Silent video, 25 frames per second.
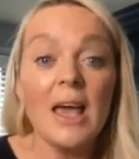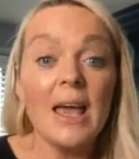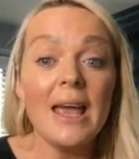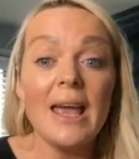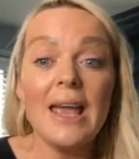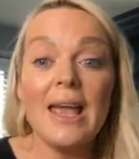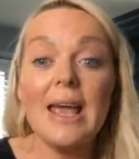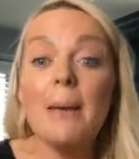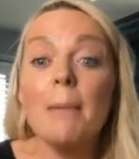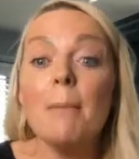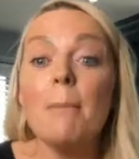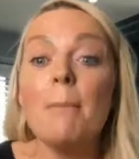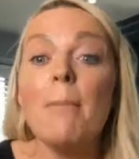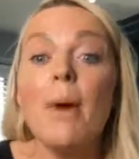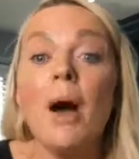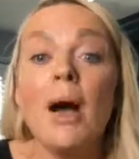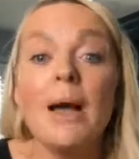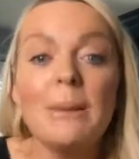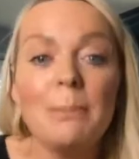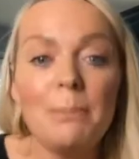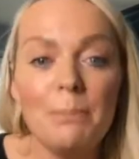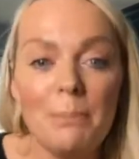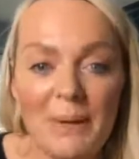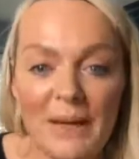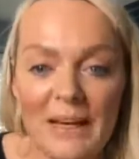It
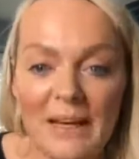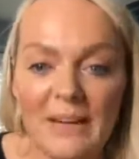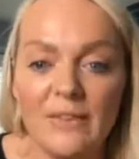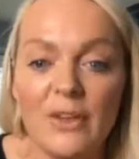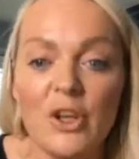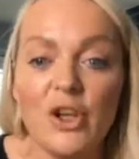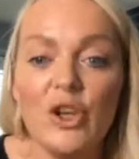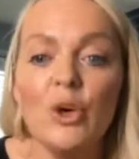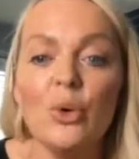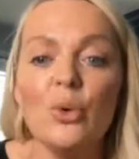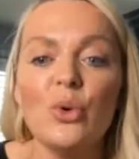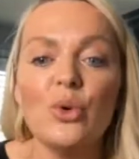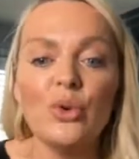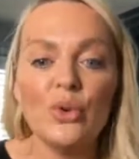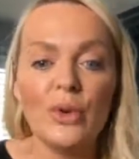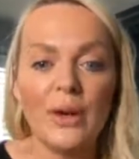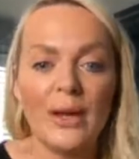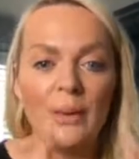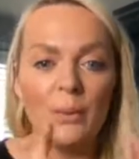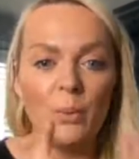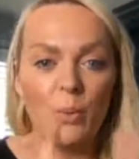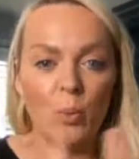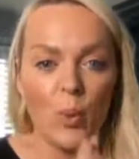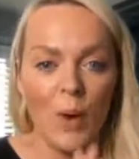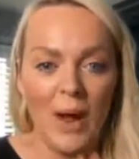might be that you
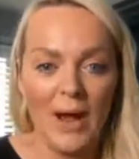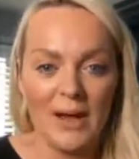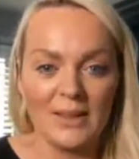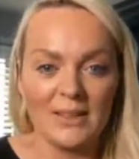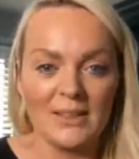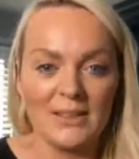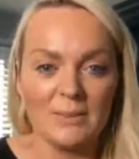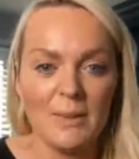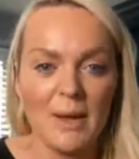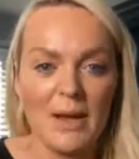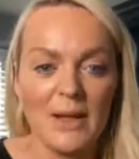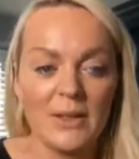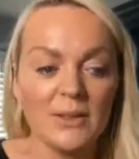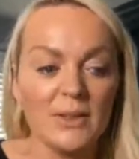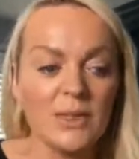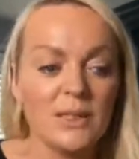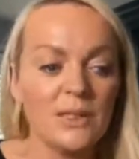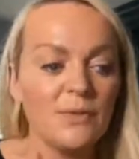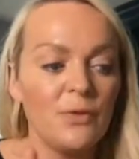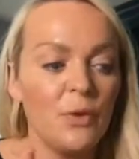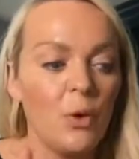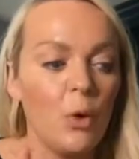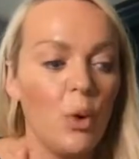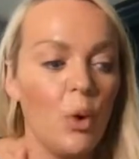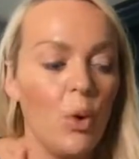create wax melts
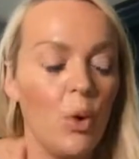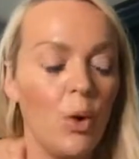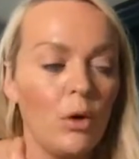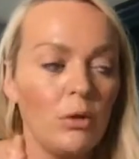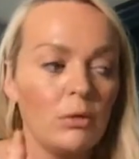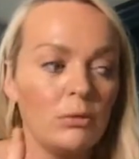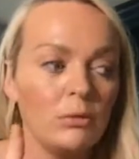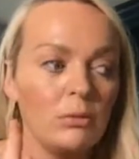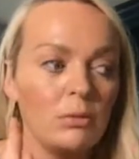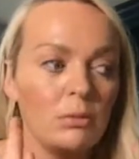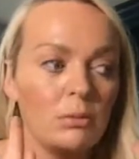for